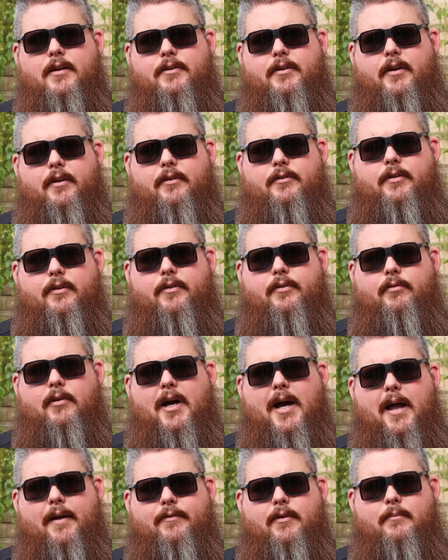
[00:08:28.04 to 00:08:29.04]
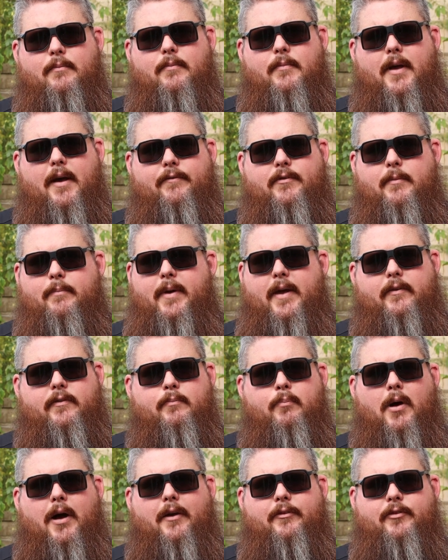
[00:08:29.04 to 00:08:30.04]
to thrive and have the
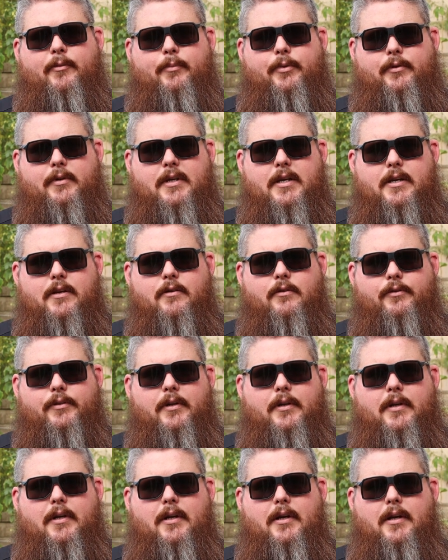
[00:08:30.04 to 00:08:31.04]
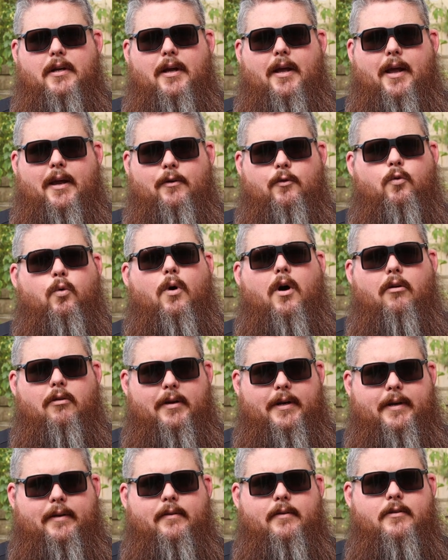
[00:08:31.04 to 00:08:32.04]
best possible yield and
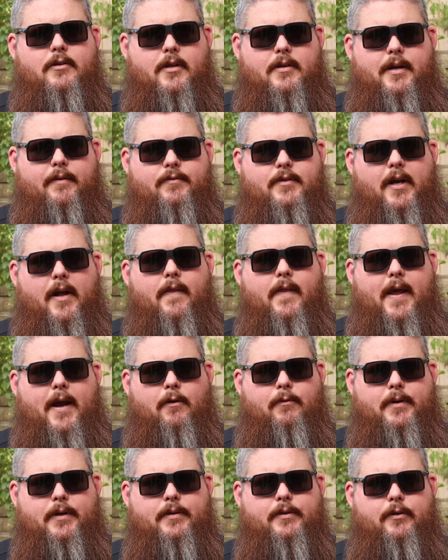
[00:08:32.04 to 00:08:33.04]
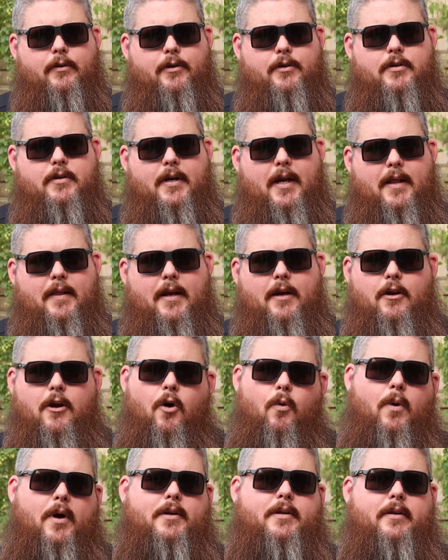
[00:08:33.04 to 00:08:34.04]
quality. So they've done that research and they
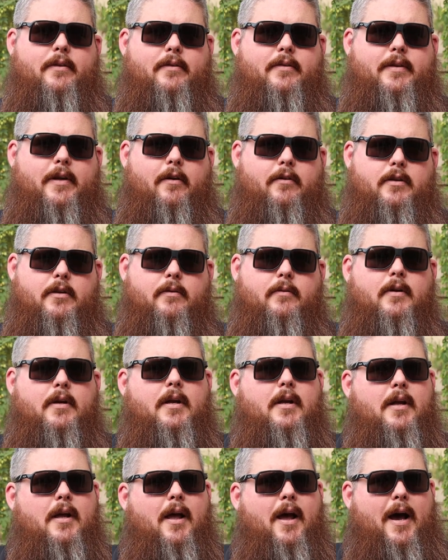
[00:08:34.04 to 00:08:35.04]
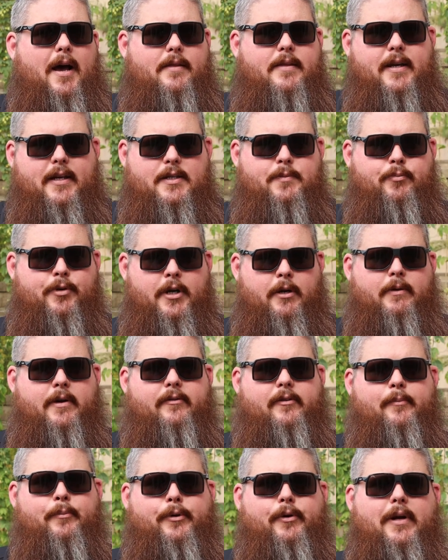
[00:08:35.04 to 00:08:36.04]
know what to sell you. I think it's pretty
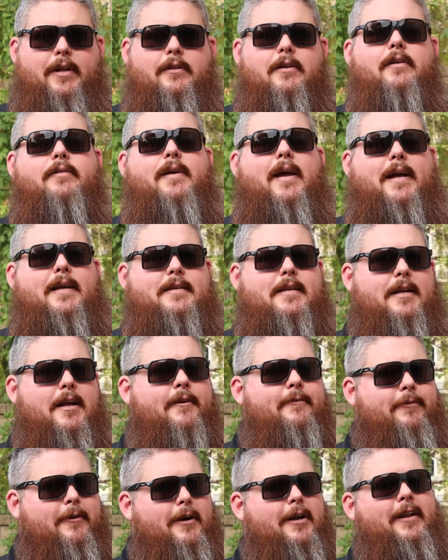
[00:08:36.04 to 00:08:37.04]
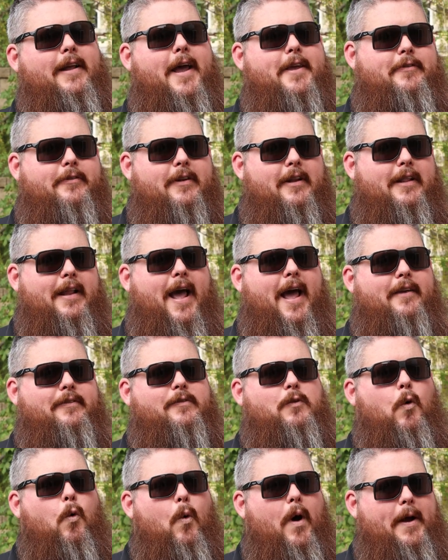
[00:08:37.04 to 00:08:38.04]
reasonable. It looks like it's enough fertilizer to
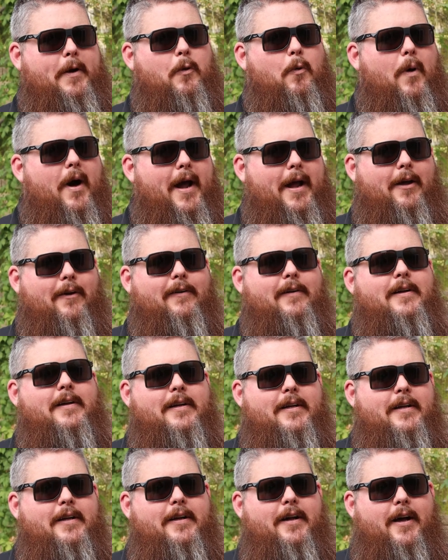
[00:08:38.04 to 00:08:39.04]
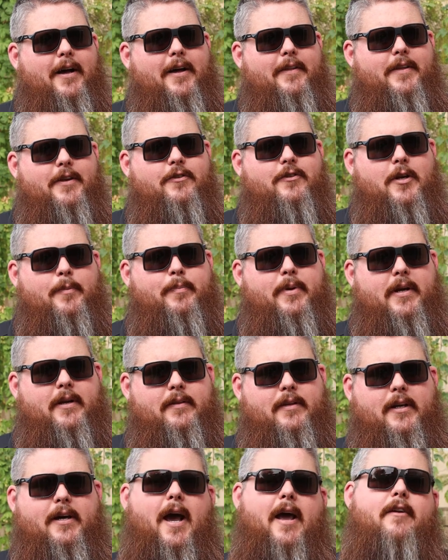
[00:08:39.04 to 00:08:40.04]
last quite a while. The
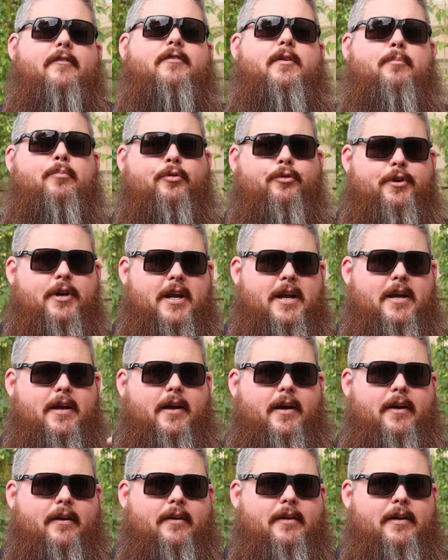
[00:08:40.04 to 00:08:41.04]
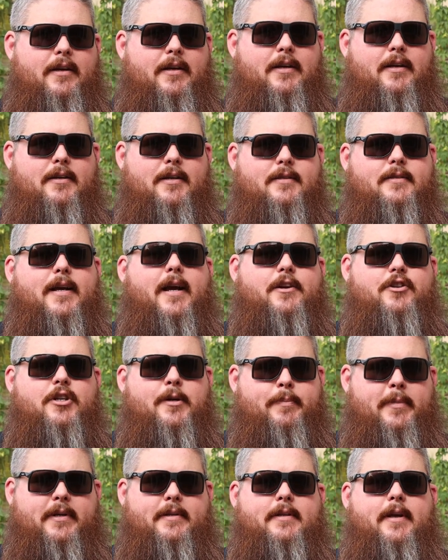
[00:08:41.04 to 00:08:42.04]
shipping, the kind of the pre-design
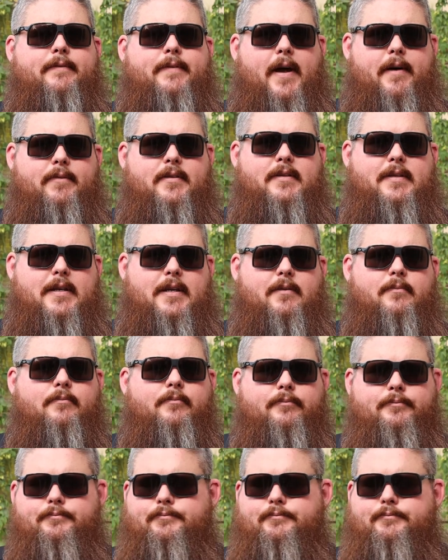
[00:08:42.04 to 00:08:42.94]
shipping stuff I've seen.